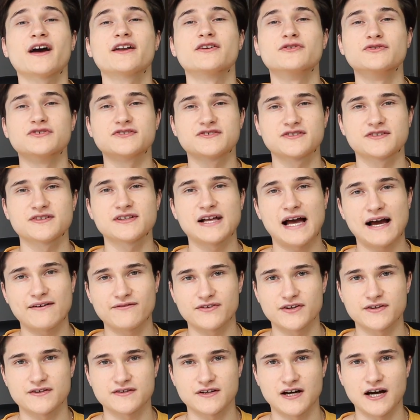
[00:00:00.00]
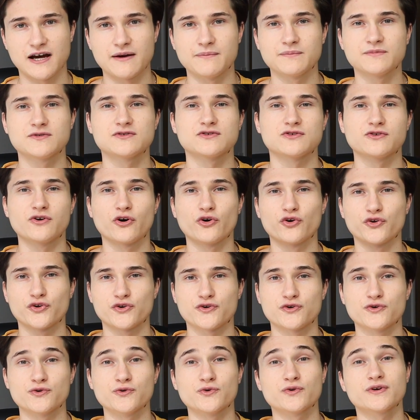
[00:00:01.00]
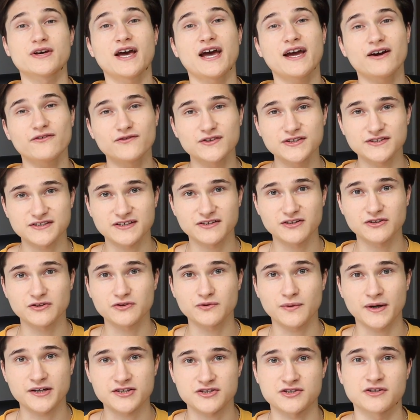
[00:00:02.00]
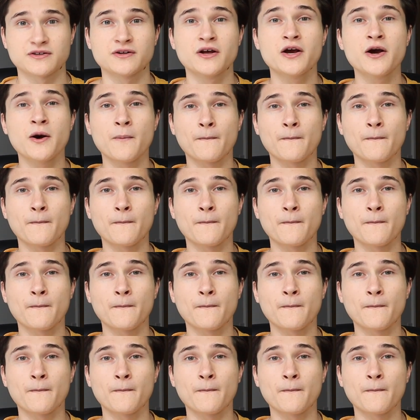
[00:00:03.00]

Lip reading: and you still have the time to go through every single question